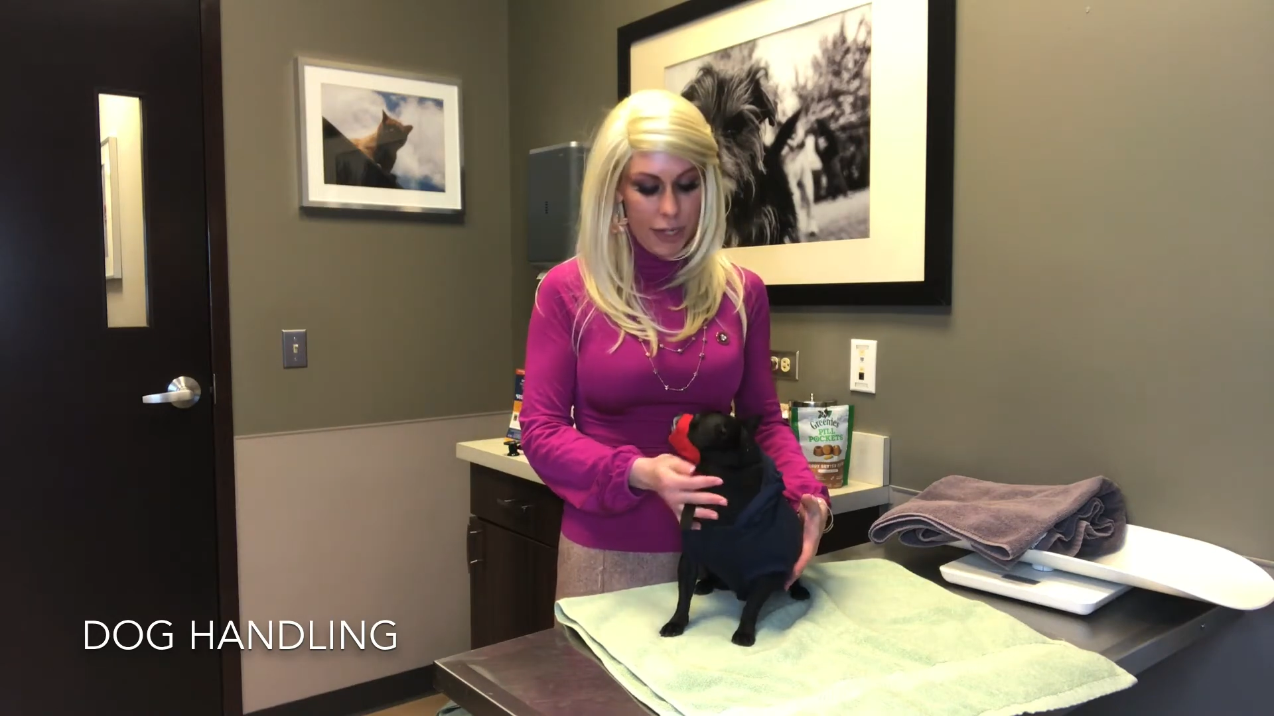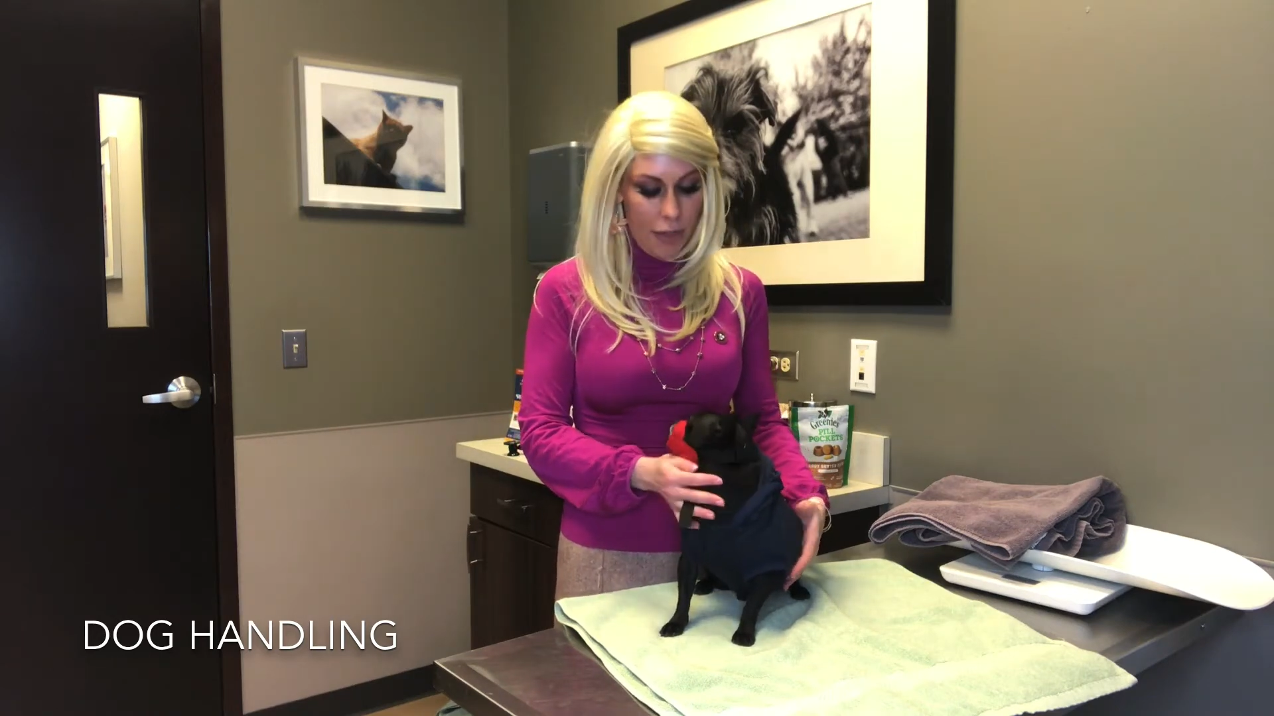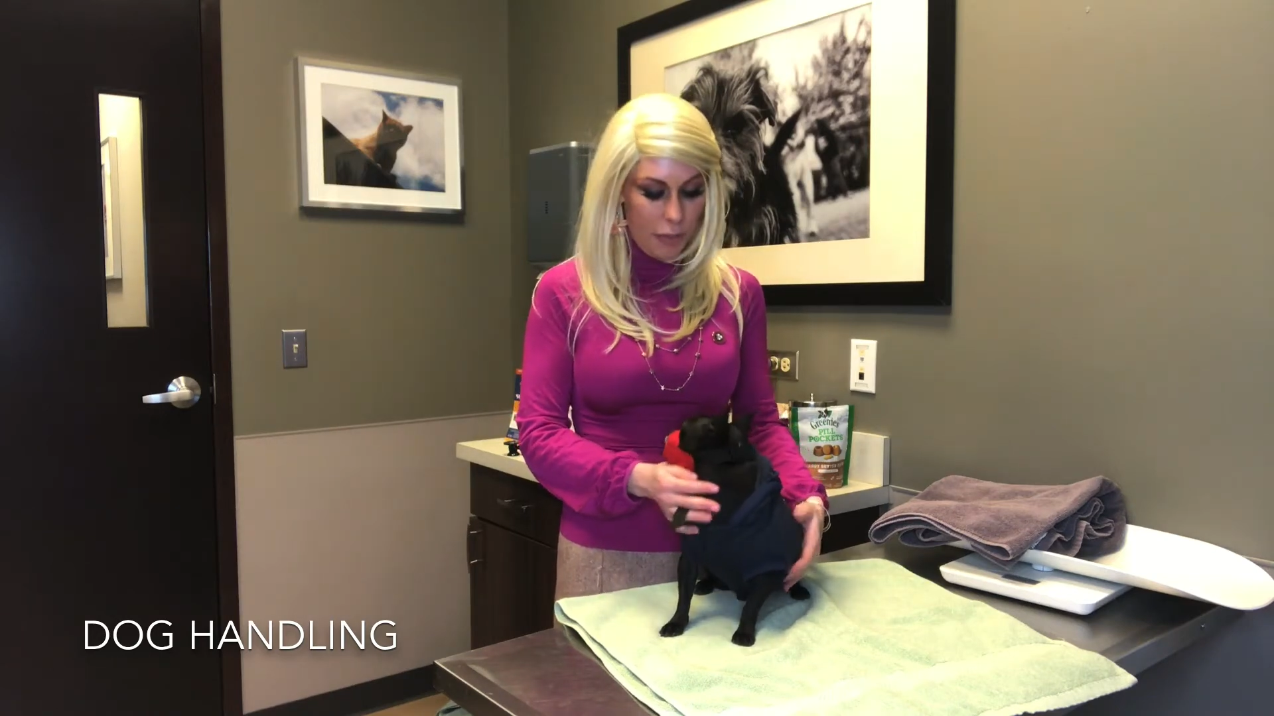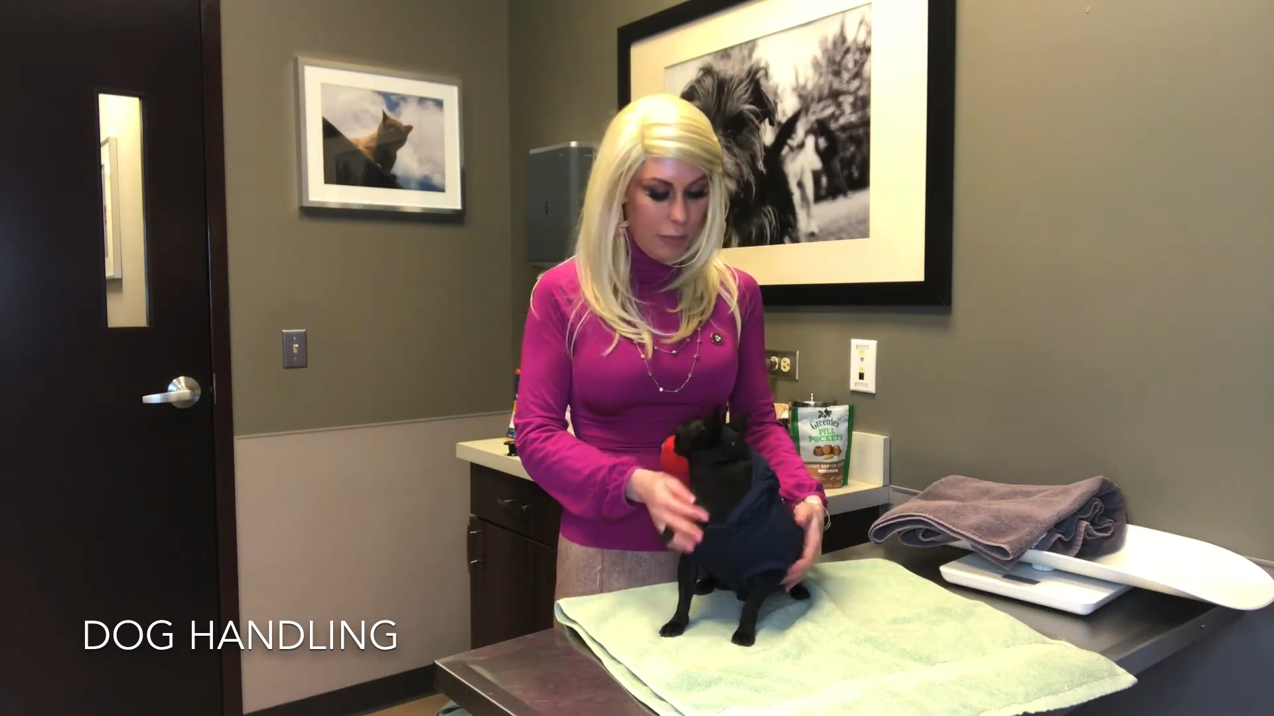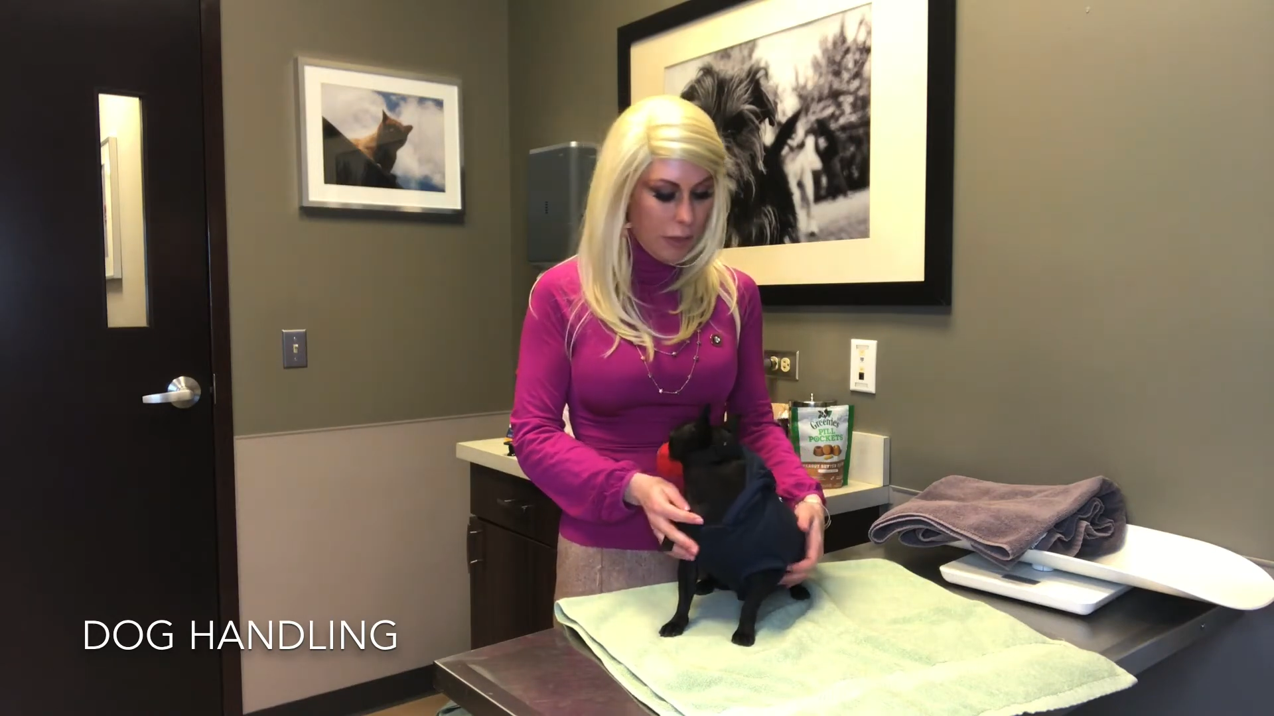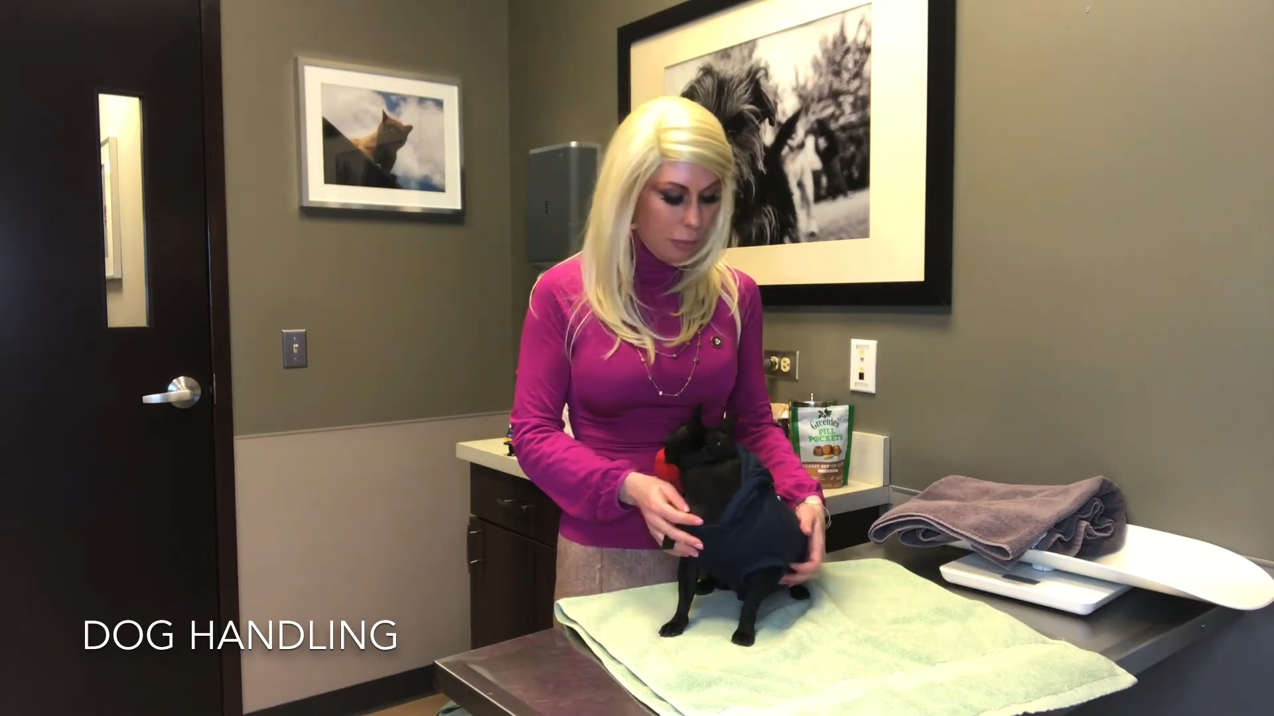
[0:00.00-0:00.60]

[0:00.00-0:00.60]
get them in the